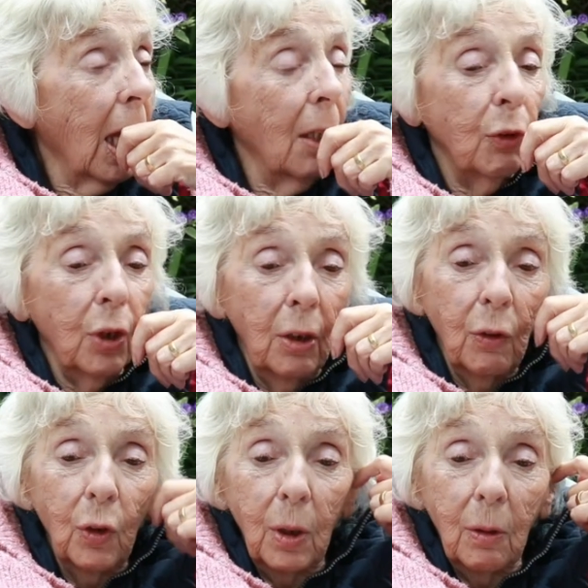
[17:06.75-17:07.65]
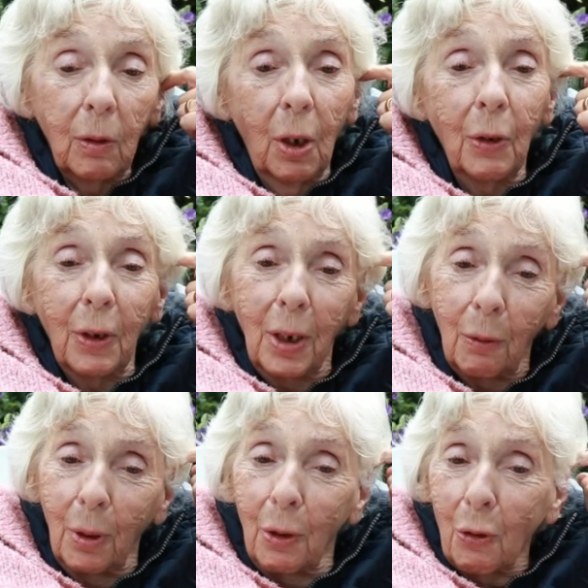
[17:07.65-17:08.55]
And she turned it
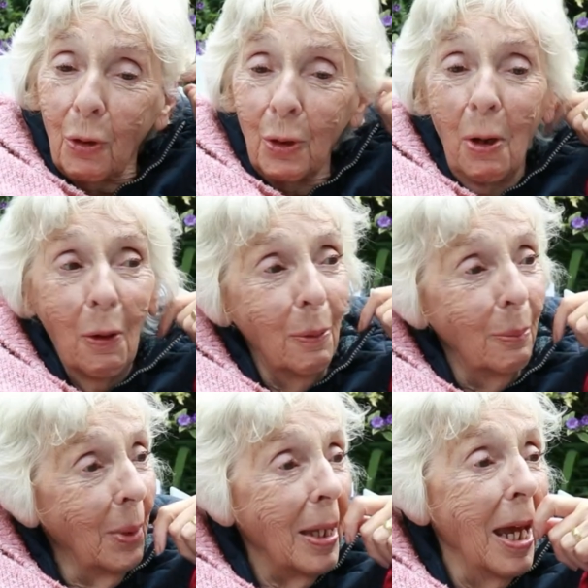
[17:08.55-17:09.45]
into a nursing home.